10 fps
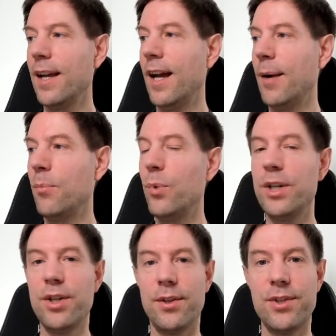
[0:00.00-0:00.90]
Um,
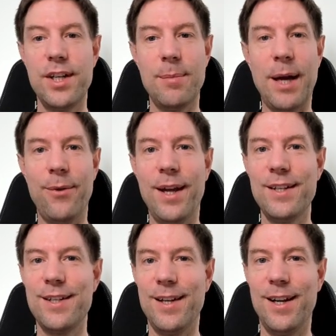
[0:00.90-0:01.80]
we shall see about
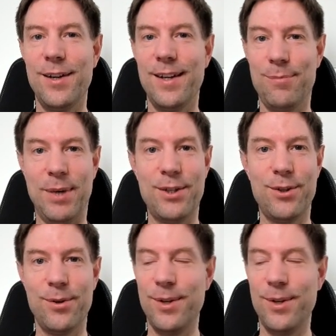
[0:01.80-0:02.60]
that uh, based on